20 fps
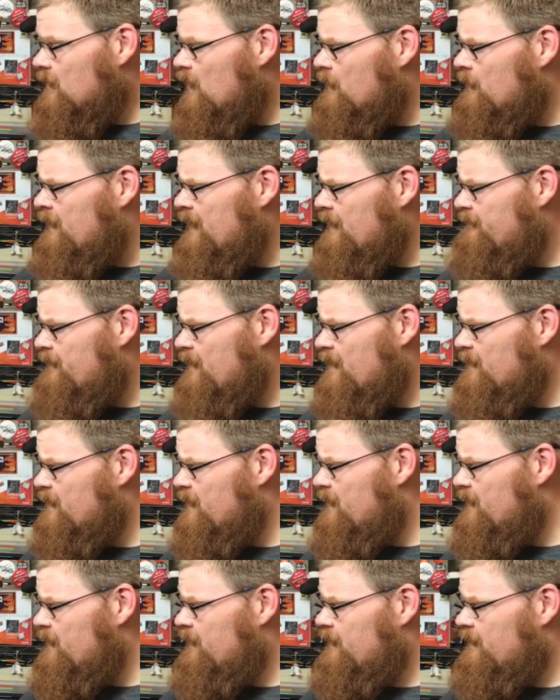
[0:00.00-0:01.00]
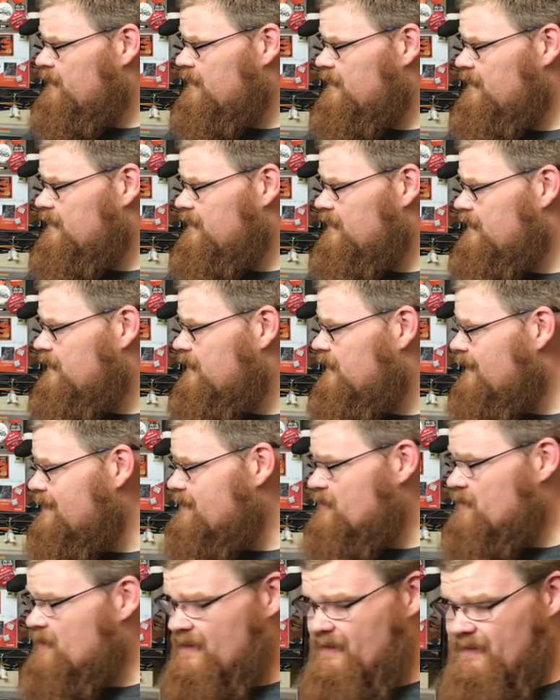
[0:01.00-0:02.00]
without further ado,
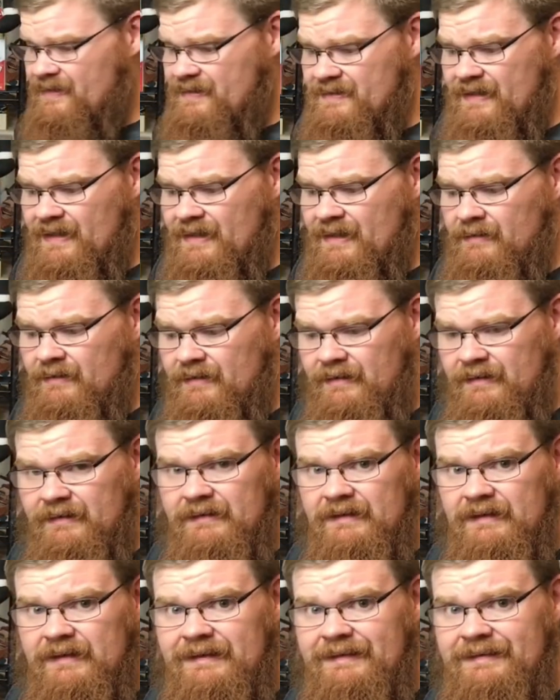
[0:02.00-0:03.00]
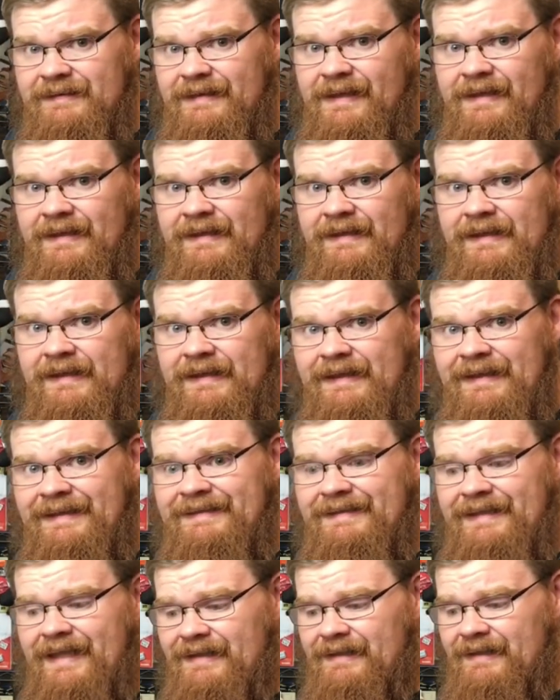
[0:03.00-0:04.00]
let's check these out and see
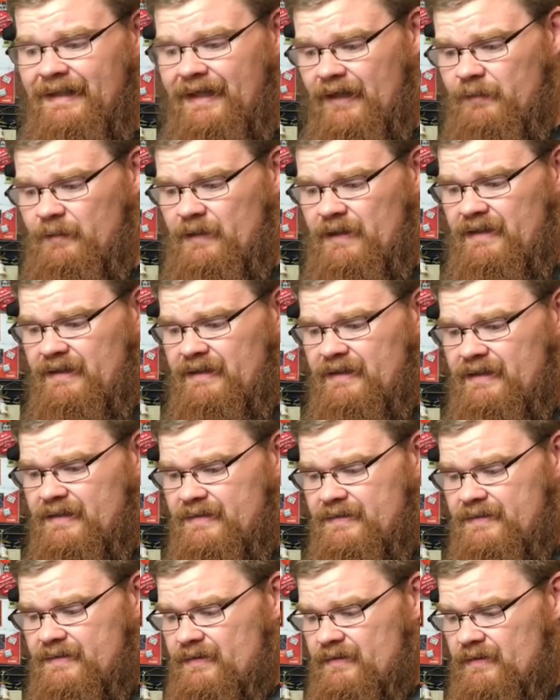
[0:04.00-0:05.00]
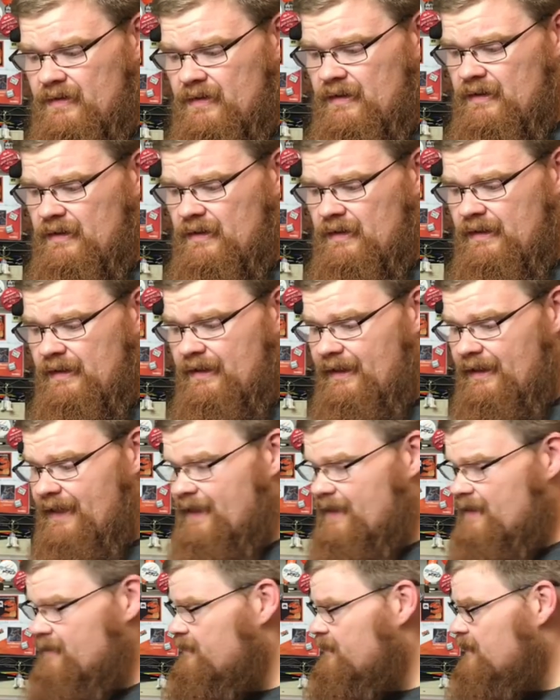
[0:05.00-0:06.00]
exactly how many discs
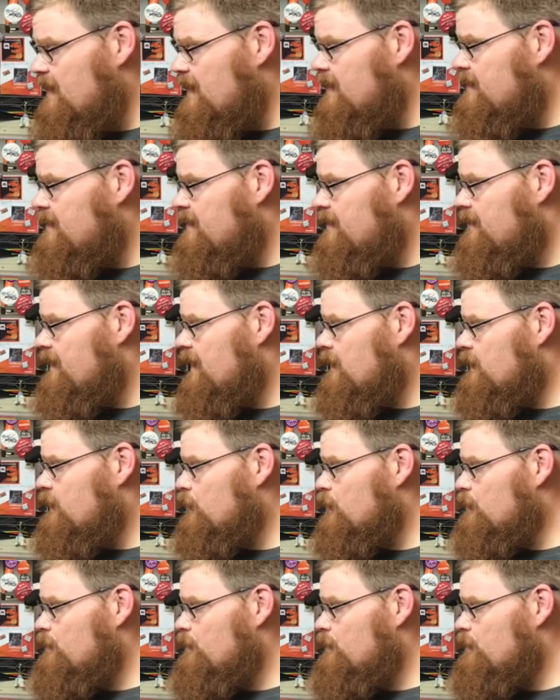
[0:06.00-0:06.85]
I can find that do